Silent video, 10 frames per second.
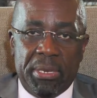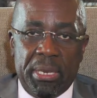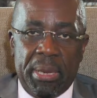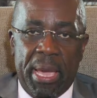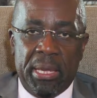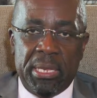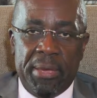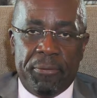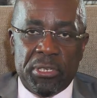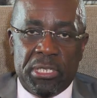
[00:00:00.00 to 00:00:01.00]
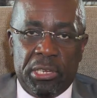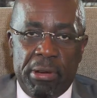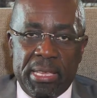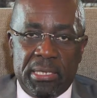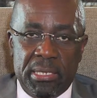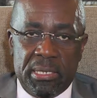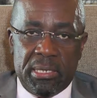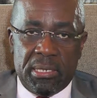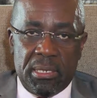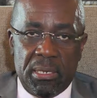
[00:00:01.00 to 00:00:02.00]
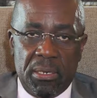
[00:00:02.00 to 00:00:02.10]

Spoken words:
and biodiversity crises,